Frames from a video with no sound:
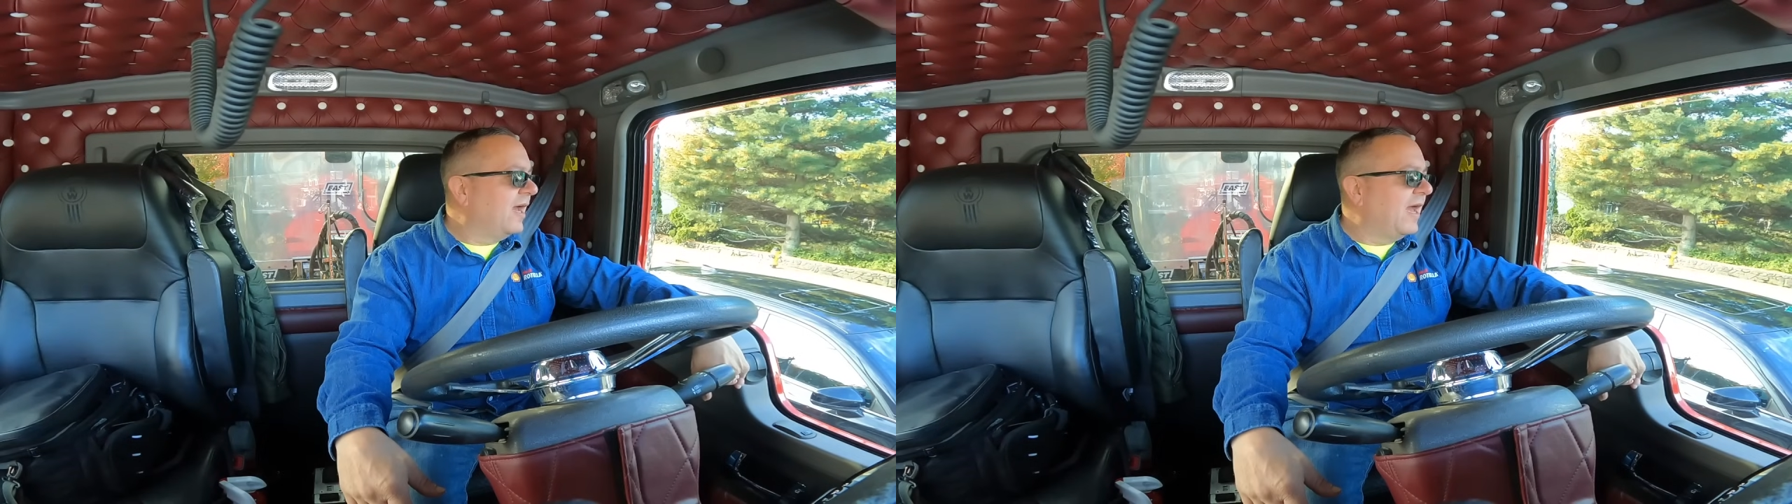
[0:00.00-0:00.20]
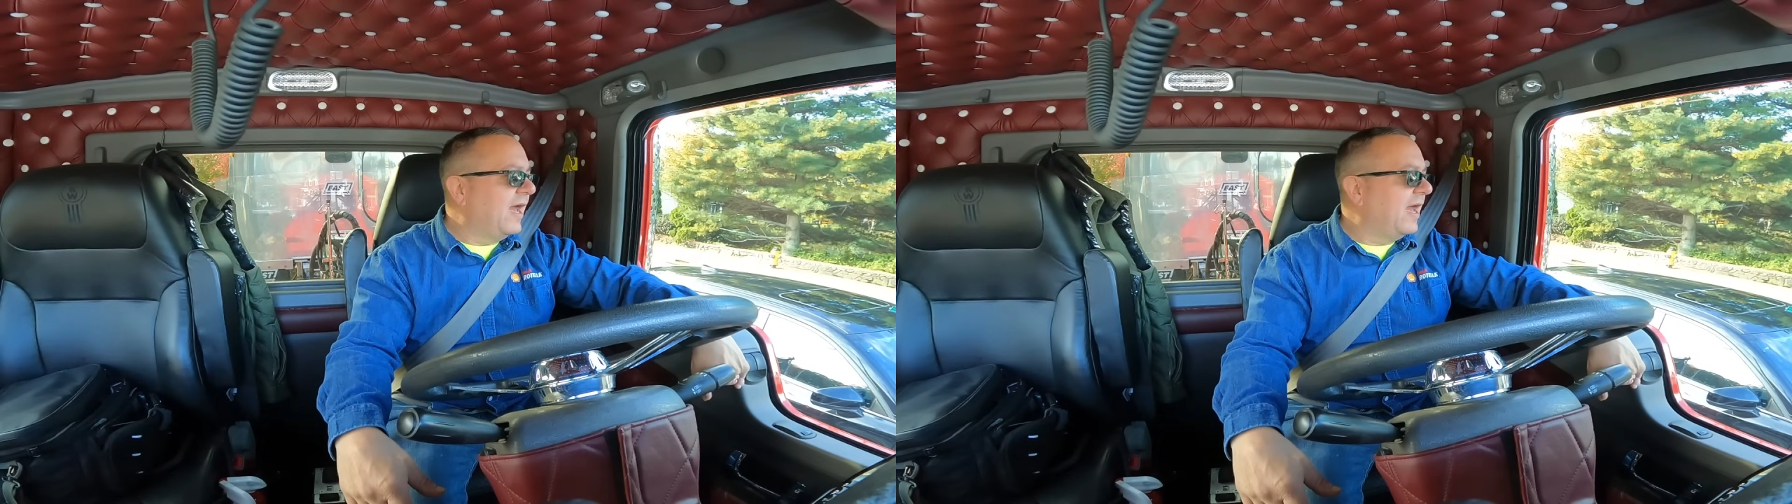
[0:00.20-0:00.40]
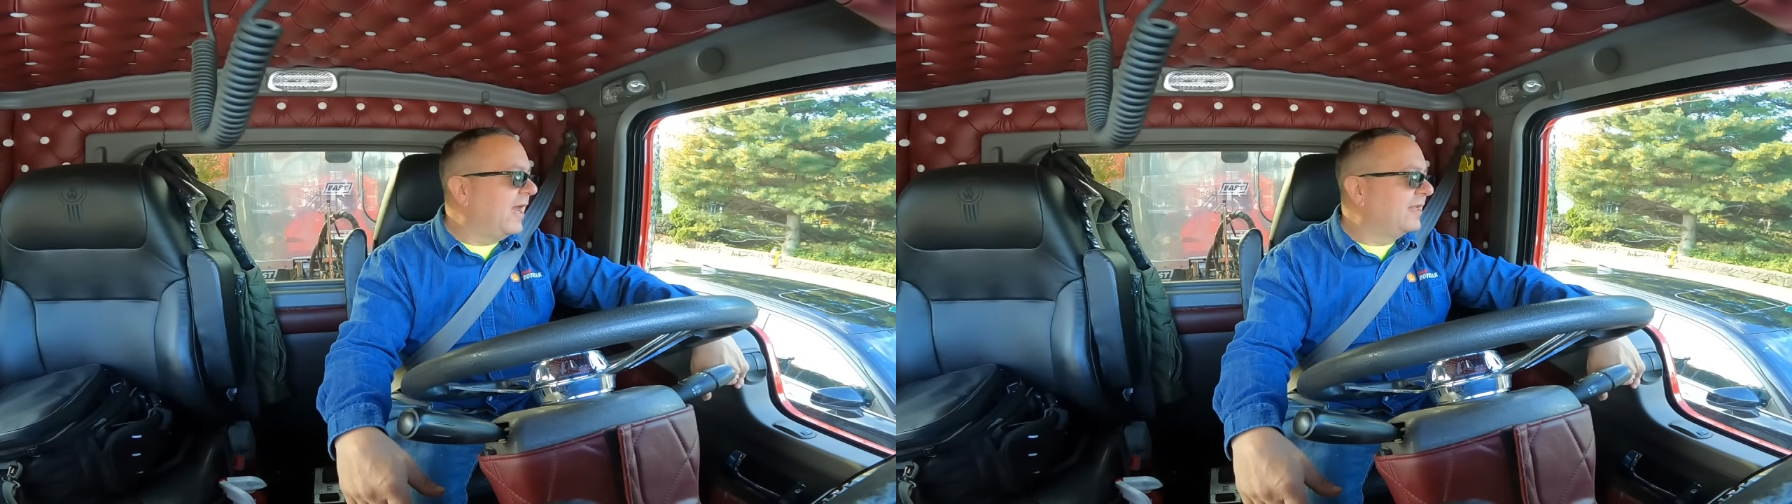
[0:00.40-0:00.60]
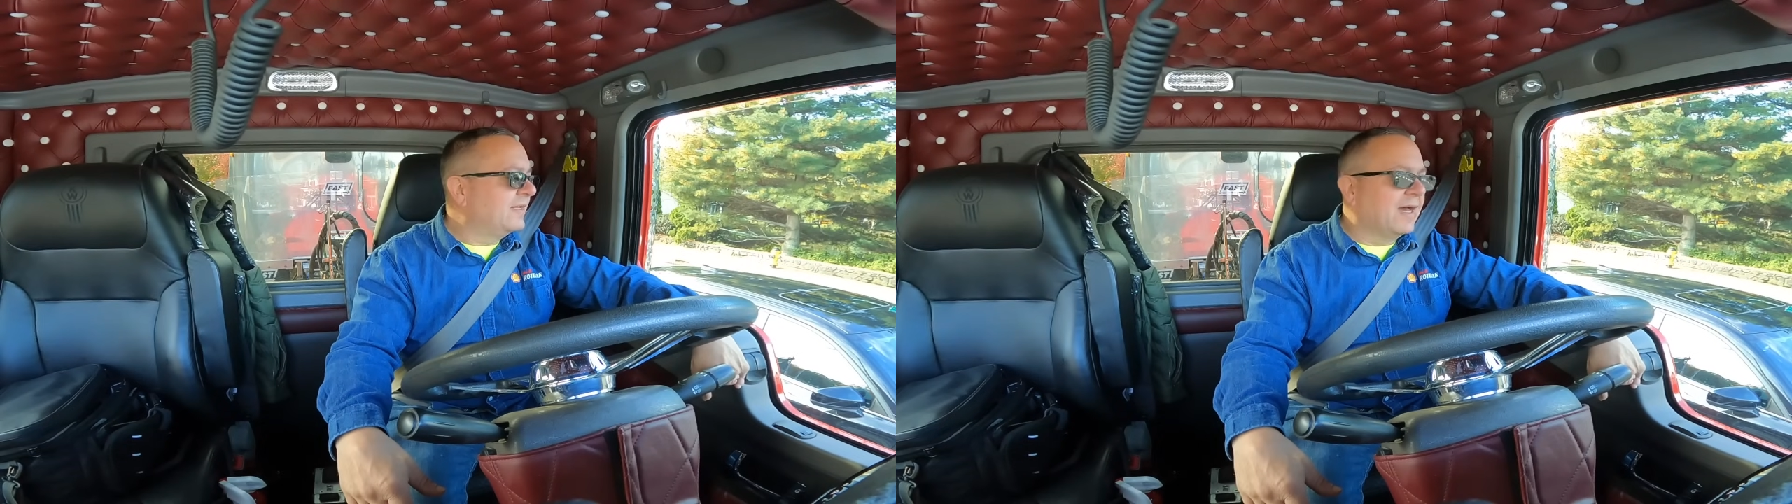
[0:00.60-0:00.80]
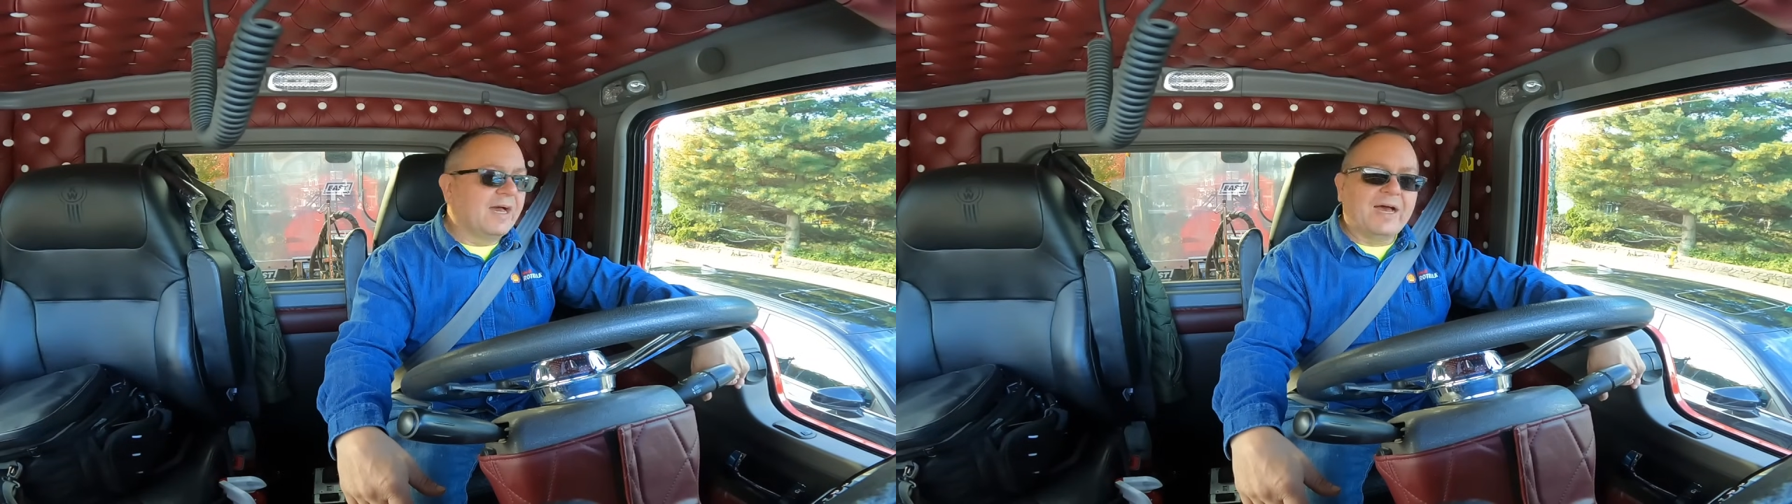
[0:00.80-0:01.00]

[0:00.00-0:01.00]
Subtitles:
and